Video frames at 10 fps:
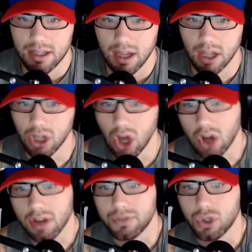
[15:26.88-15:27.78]
A
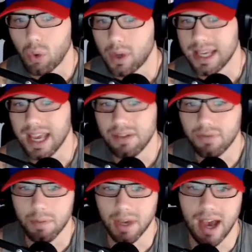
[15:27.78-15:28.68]
long of 28
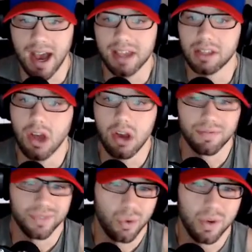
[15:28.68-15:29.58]
for Mackay, a long
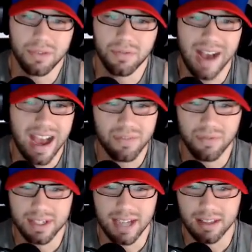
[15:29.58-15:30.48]
of 25
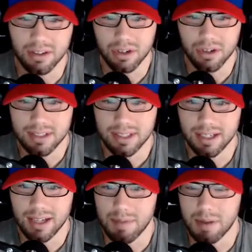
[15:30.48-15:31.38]
for Tyler
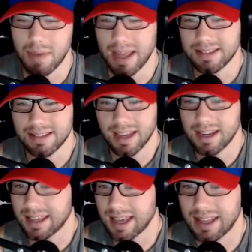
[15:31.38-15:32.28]
Goodson. I mean, Penn State,
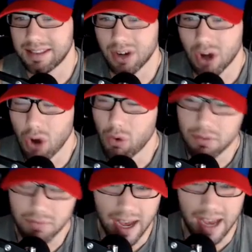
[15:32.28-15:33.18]
again, they're
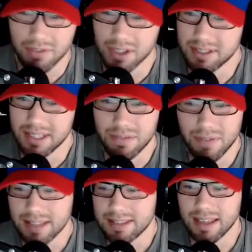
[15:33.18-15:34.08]
0-5. Their
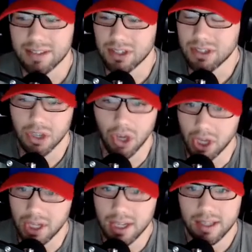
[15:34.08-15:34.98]
defense isn't
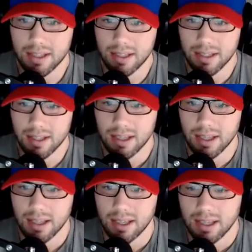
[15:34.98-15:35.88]
good.
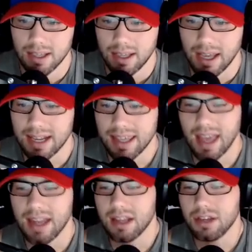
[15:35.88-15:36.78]

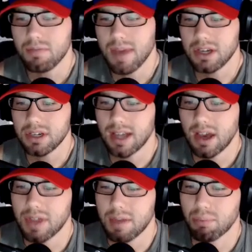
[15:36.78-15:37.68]
And you mentioned
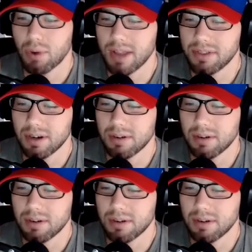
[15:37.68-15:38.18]
how they brought